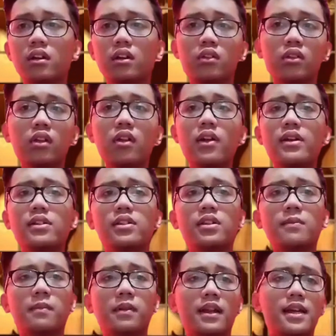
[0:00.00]
to learn a
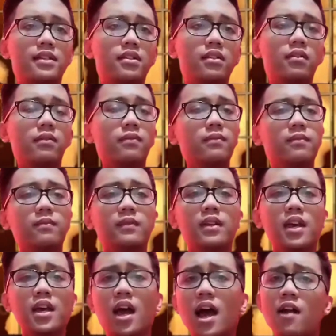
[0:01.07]
simple
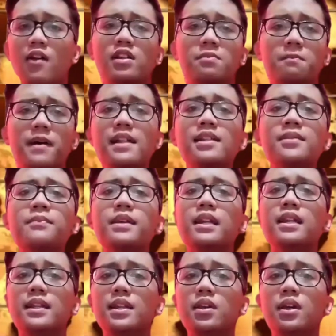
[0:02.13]
lesson. A
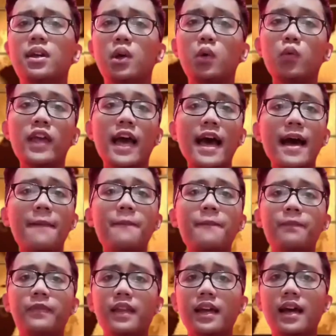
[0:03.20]
responsibility we have,
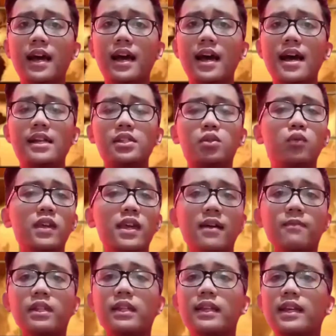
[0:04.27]
as we have
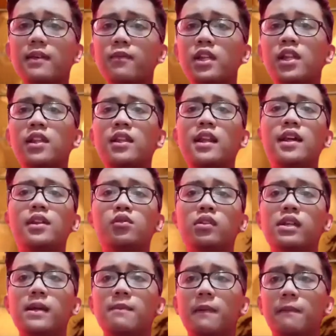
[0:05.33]
been given intellectual
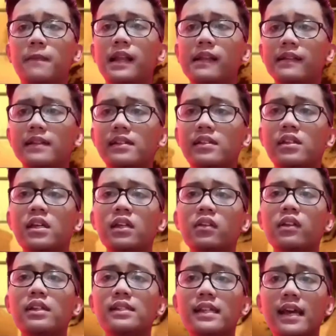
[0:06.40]
capabilities to
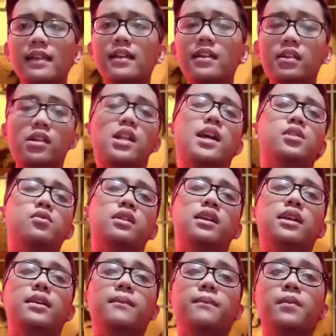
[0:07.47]
decide intellectually.
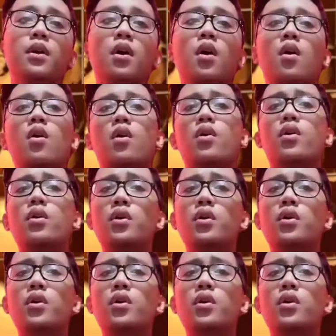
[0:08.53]
Or